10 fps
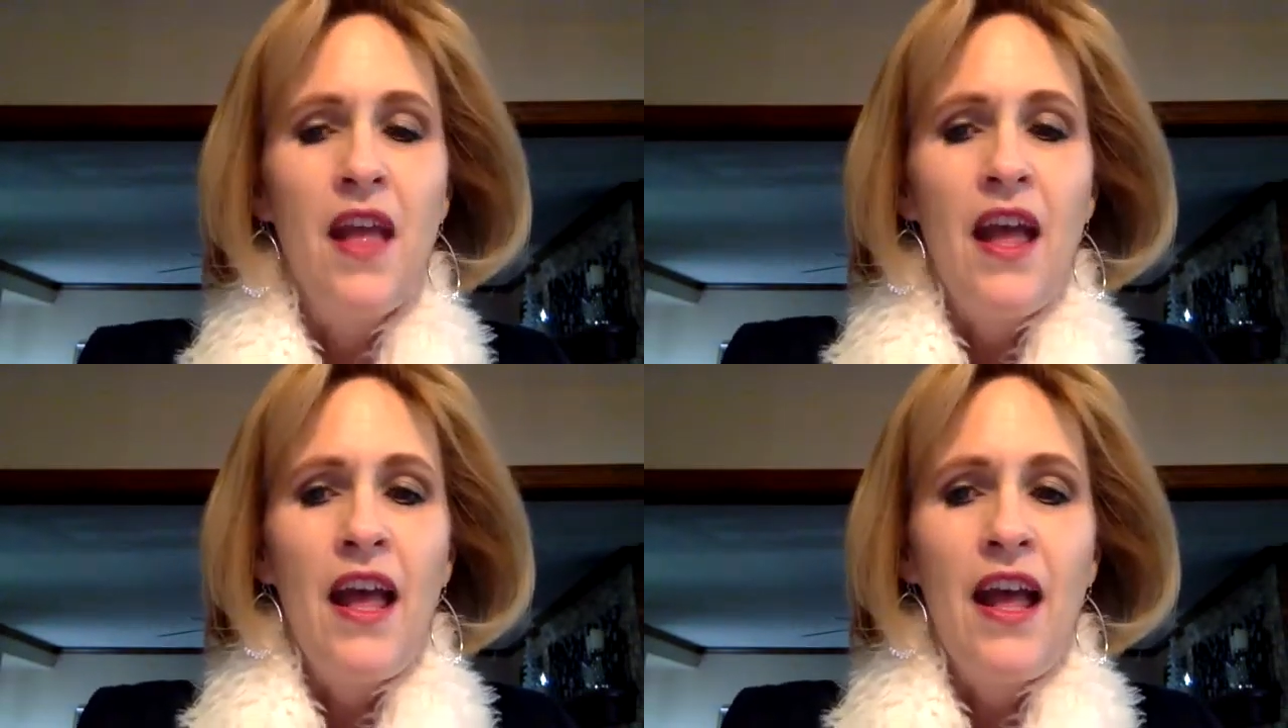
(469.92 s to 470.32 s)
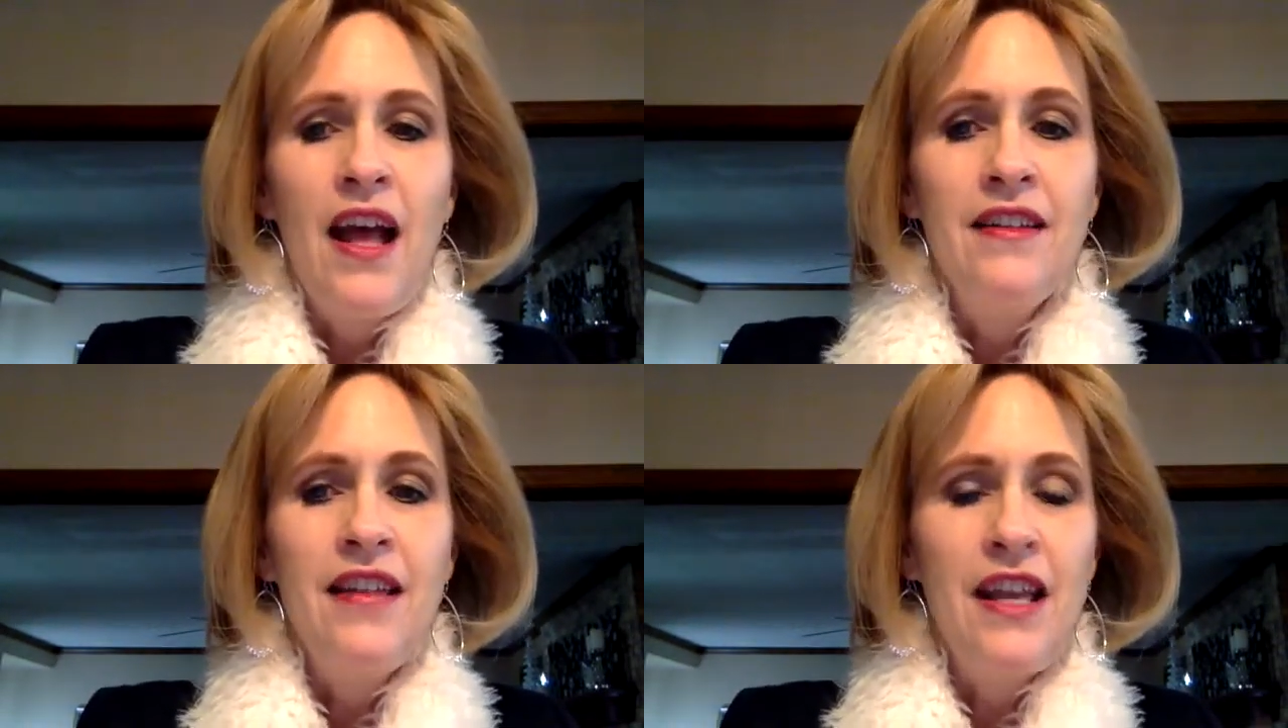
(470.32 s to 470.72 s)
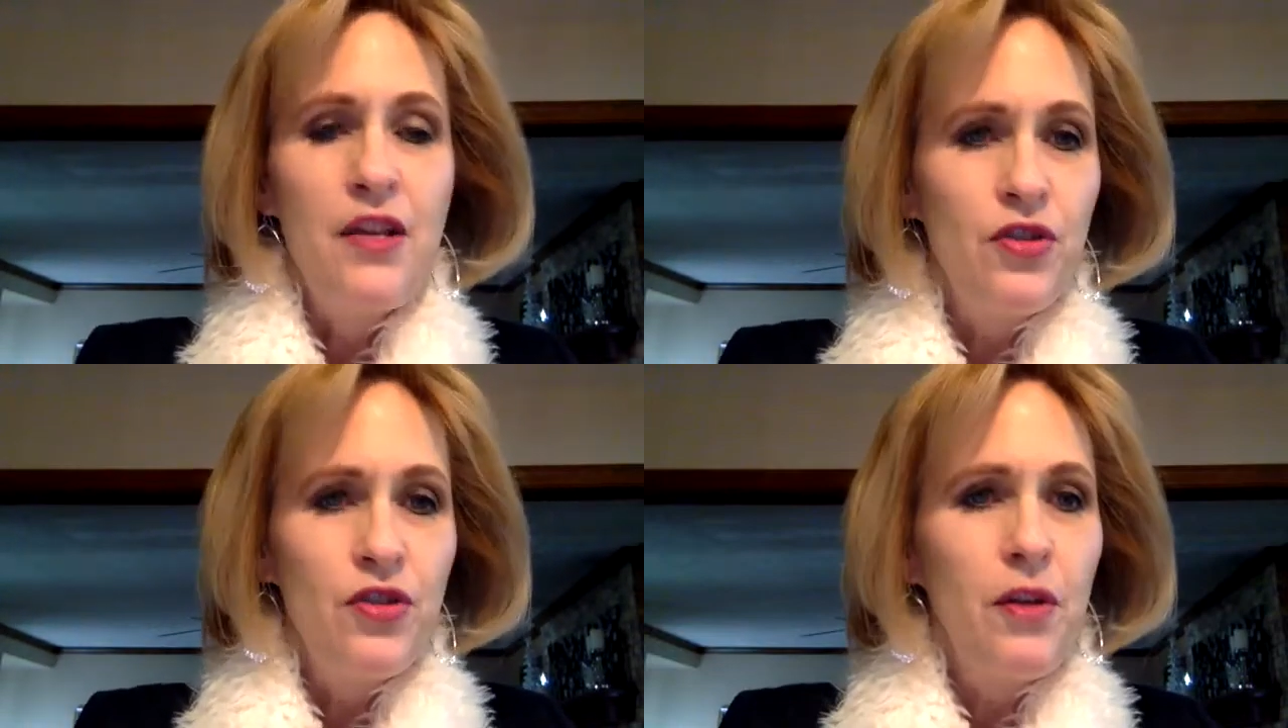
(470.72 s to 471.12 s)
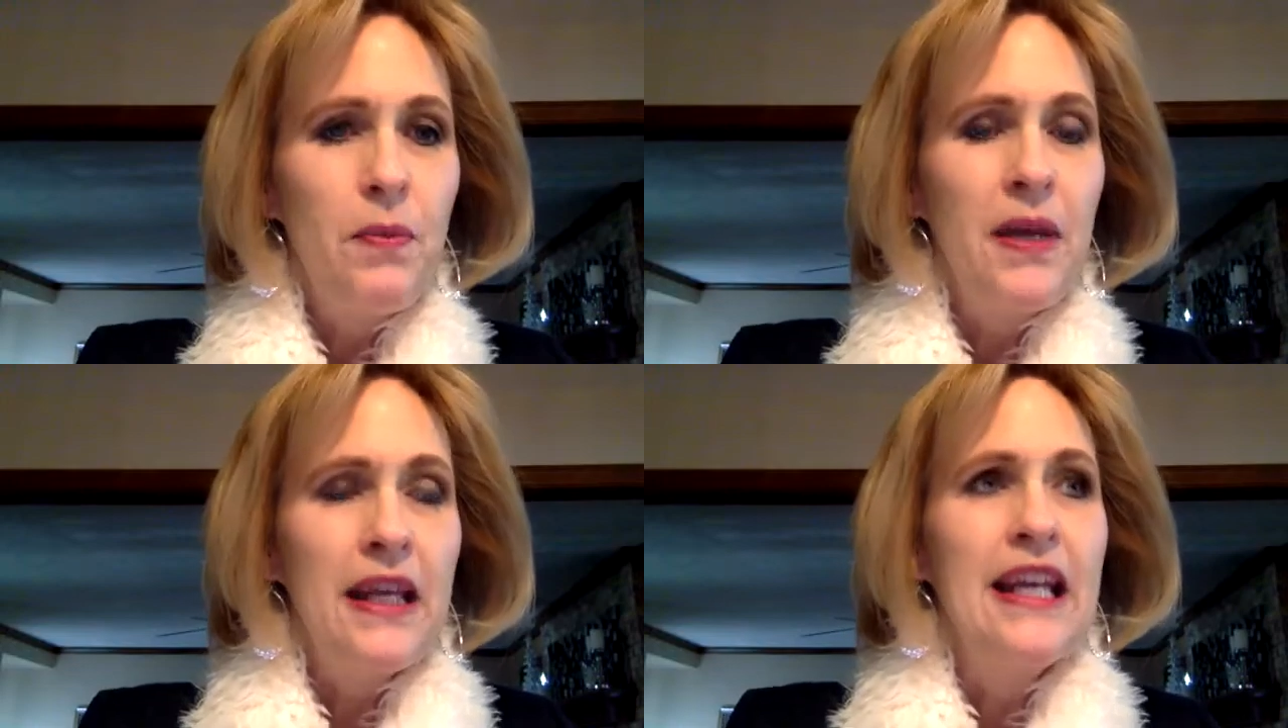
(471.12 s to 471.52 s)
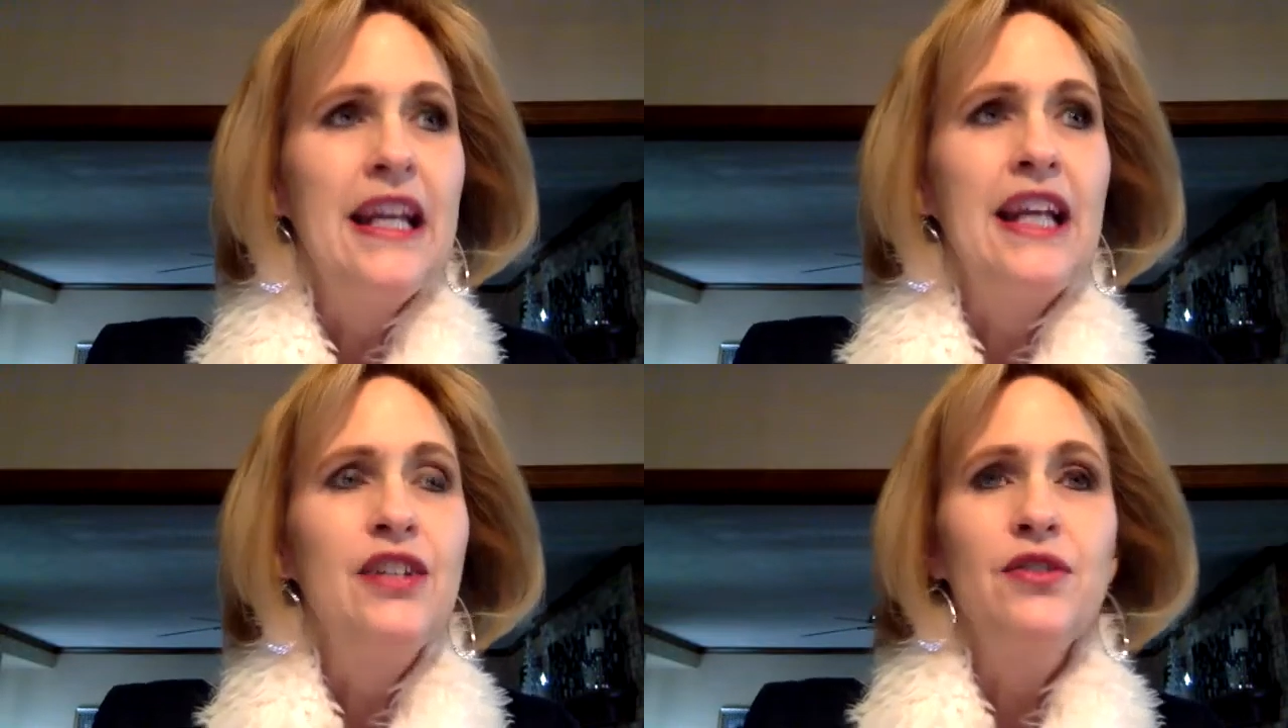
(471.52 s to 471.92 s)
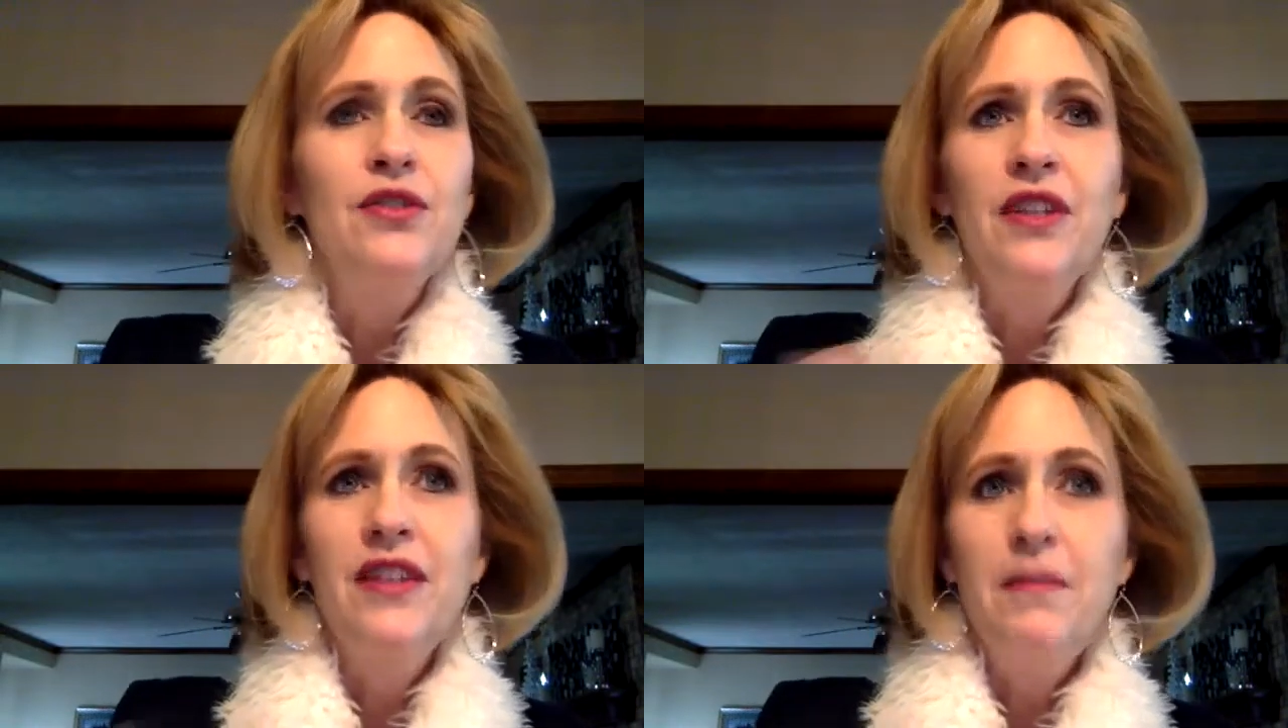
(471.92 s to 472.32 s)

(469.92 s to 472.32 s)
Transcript: And they usually are picking, and I just look at